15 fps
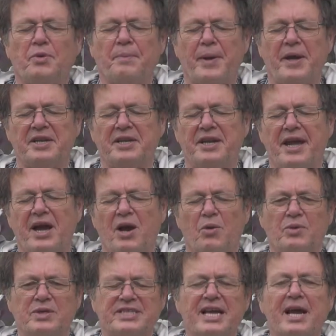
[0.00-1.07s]
about
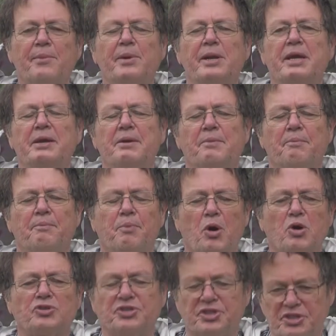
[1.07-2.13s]
now is how many
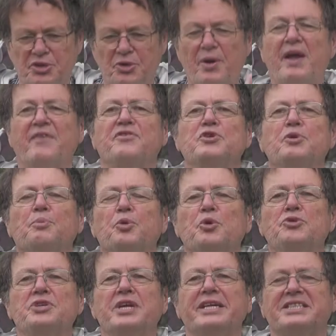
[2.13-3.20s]
boxes you have in your
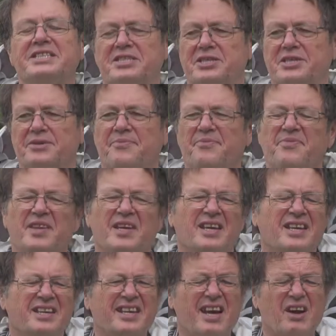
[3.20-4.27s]
brood nest.
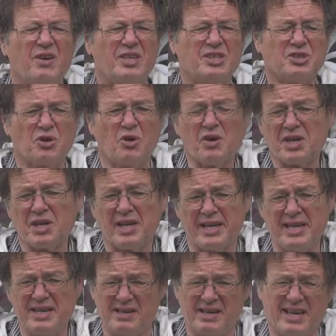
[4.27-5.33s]
Now
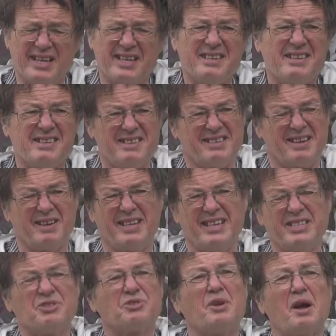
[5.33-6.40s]
historically, and uh,
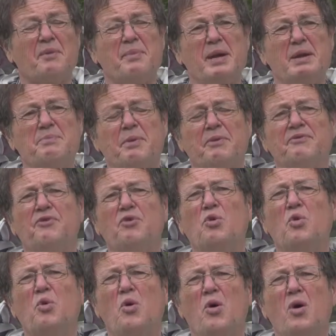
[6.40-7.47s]
history I mean
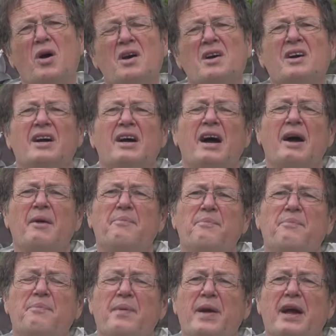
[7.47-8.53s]
before
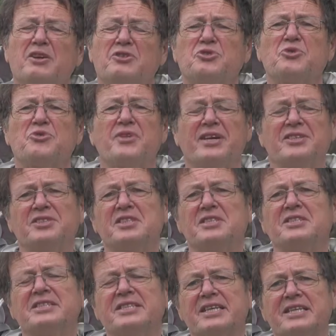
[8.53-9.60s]
about
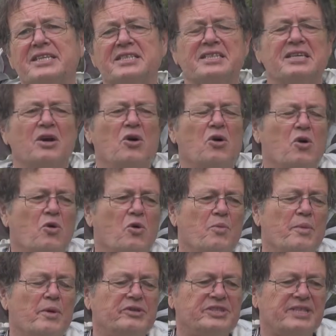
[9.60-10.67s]
2006,
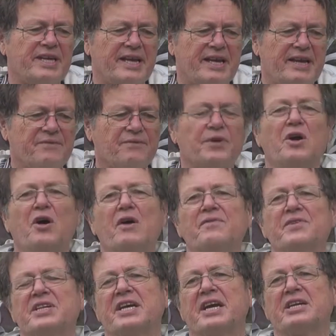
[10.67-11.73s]
almost every
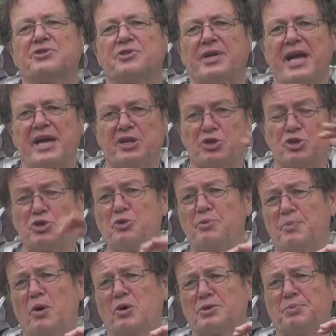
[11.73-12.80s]
hive in the country had a two
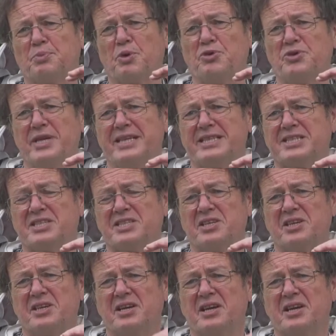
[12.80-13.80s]
box brood nest.